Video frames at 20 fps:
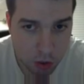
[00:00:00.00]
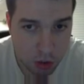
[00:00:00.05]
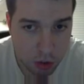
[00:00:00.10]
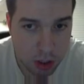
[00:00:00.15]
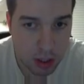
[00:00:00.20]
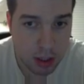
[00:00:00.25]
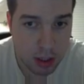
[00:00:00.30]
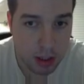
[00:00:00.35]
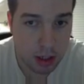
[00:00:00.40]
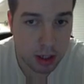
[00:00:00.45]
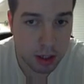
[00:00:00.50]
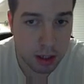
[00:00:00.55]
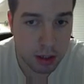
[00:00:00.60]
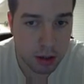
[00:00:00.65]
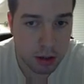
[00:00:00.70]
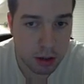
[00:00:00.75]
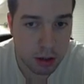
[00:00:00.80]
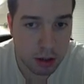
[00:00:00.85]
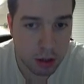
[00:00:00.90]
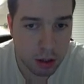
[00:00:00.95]
is
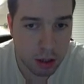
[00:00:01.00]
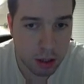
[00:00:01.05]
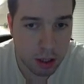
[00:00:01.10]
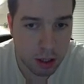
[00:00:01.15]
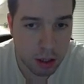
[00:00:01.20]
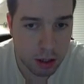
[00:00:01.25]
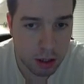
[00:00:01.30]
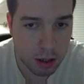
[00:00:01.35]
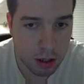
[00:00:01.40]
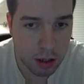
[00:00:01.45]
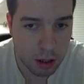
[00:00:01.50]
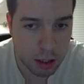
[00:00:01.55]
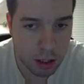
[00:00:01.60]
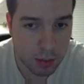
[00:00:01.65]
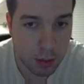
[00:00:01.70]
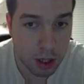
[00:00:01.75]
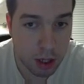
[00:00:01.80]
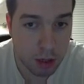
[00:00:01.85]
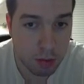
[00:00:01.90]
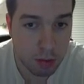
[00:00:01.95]
as
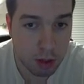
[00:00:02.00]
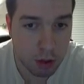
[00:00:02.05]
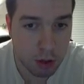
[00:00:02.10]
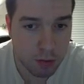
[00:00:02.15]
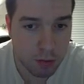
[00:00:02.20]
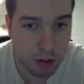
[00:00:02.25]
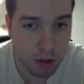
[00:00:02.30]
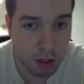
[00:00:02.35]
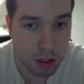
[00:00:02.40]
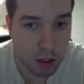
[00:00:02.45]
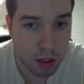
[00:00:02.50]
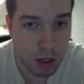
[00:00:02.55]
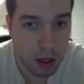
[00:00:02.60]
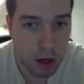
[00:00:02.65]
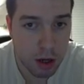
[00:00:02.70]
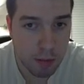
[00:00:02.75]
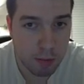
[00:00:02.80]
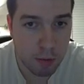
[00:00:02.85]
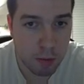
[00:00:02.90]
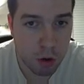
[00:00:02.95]
well one of the
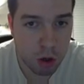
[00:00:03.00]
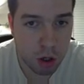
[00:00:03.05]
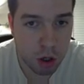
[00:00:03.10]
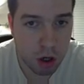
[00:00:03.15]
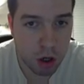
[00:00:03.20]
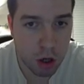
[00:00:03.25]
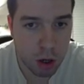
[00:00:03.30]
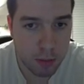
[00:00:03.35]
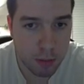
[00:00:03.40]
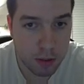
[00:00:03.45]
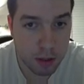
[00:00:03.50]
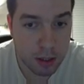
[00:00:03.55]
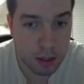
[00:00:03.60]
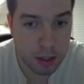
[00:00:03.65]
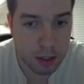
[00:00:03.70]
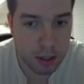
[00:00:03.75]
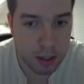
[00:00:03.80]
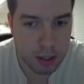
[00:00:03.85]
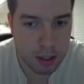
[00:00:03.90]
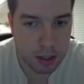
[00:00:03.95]
more common
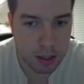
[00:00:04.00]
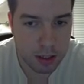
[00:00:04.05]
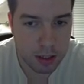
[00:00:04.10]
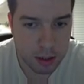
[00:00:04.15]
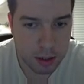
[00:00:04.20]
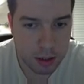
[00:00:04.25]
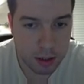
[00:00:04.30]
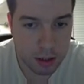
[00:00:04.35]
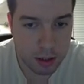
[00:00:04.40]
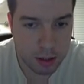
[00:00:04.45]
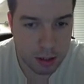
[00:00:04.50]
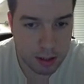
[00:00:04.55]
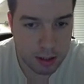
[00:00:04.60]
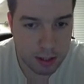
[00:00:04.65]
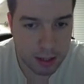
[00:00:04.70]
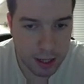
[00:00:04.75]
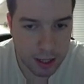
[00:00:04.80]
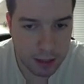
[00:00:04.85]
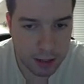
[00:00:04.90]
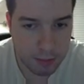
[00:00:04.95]

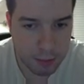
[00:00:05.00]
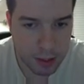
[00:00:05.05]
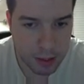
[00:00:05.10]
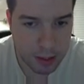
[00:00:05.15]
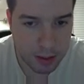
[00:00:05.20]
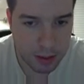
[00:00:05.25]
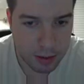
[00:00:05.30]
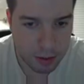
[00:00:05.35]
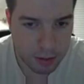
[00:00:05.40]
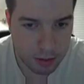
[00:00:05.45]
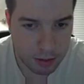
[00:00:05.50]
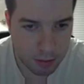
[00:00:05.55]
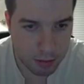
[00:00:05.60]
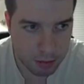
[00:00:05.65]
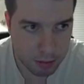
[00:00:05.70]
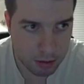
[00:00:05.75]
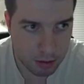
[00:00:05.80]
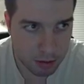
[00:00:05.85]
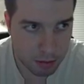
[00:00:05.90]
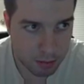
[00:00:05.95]
setups.
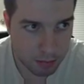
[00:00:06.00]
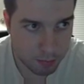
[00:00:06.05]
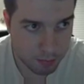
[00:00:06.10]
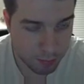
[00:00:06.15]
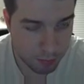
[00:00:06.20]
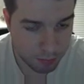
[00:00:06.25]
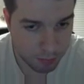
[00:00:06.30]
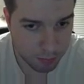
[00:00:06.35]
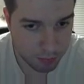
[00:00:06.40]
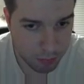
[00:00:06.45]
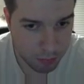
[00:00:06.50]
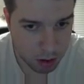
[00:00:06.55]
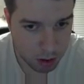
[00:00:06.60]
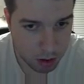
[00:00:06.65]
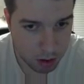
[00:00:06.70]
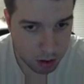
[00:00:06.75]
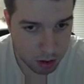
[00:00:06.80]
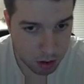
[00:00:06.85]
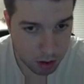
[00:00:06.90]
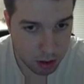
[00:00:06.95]

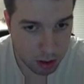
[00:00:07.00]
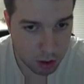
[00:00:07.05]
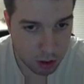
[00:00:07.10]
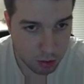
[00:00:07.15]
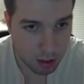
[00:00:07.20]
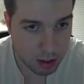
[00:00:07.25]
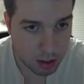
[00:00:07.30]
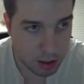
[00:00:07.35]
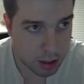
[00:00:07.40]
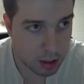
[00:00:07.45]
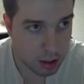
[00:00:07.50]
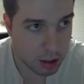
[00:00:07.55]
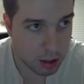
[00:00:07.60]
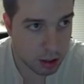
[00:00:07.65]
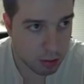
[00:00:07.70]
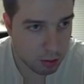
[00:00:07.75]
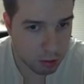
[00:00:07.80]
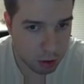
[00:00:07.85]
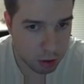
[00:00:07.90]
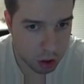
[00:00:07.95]
As you can see,
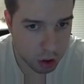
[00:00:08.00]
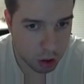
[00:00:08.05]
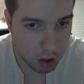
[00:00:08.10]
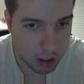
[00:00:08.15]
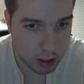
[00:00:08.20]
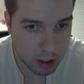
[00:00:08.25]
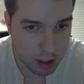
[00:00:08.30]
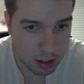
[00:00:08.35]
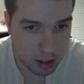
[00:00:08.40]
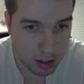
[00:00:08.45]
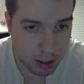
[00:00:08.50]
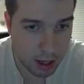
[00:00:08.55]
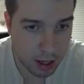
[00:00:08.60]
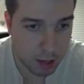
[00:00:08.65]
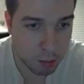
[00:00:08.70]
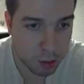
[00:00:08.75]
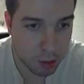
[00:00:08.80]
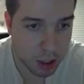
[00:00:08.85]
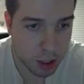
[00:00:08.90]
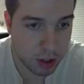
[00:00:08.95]
Shoxy, the A
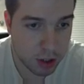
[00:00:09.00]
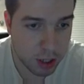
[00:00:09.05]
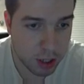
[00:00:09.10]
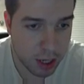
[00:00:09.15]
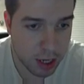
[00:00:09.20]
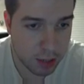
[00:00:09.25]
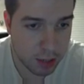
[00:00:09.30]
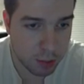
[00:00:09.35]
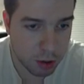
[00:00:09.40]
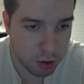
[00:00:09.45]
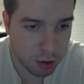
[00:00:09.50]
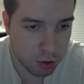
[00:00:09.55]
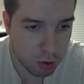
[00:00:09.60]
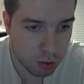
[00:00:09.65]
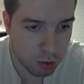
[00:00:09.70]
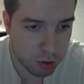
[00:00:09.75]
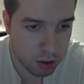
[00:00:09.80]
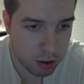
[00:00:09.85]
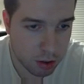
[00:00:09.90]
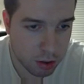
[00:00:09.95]
player, again will throw
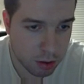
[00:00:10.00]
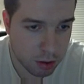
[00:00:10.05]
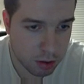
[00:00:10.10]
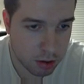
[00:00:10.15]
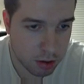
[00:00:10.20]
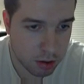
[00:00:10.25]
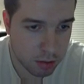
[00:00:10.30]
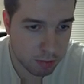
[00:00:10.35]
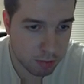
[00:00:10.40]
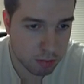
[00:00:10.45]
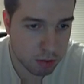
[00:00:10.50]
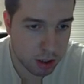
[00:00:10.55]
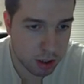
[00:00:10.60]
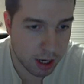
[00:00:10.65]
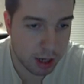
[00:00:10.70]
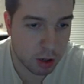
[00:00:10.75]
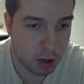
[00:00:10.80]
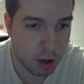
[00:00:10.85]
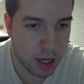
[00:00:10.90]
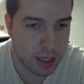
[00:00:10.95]
the
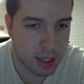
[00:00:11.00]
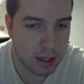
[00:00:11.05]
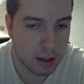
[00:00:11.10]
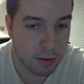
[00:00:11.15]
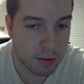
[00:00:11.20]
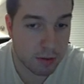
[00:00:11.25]
aggressive